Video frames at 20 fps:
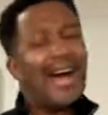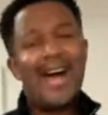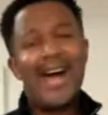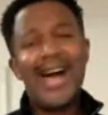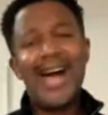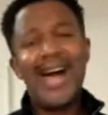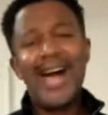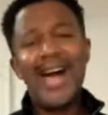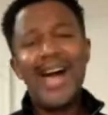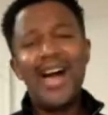
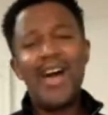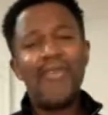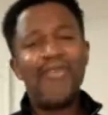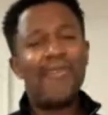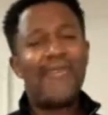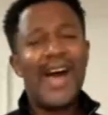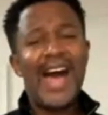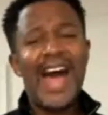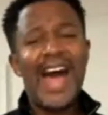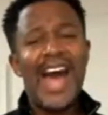Oh,
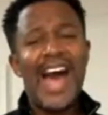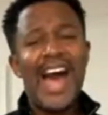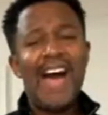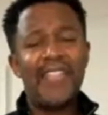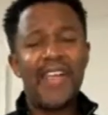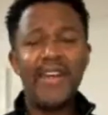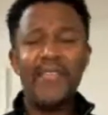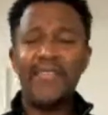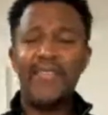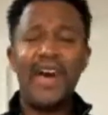
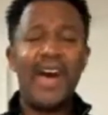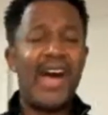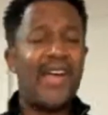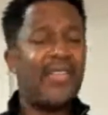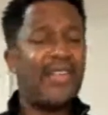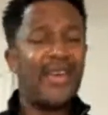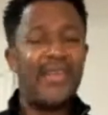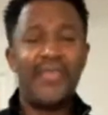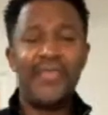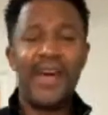Father,
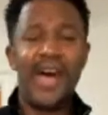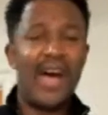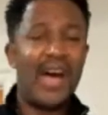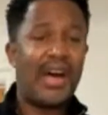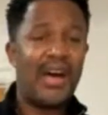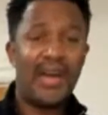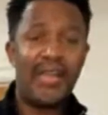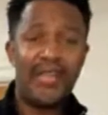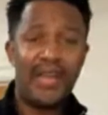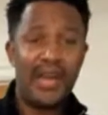Father,
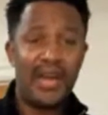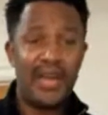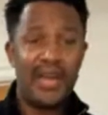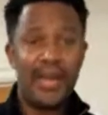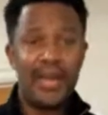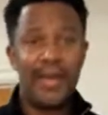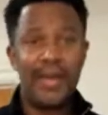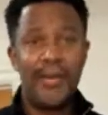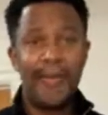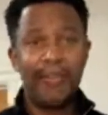
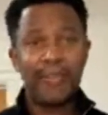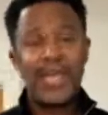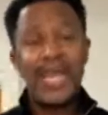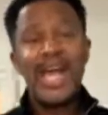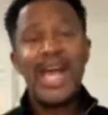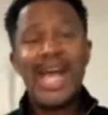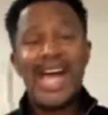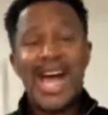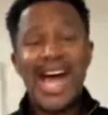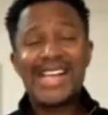Father,
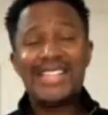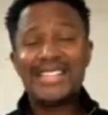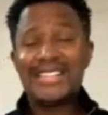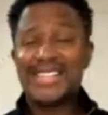I say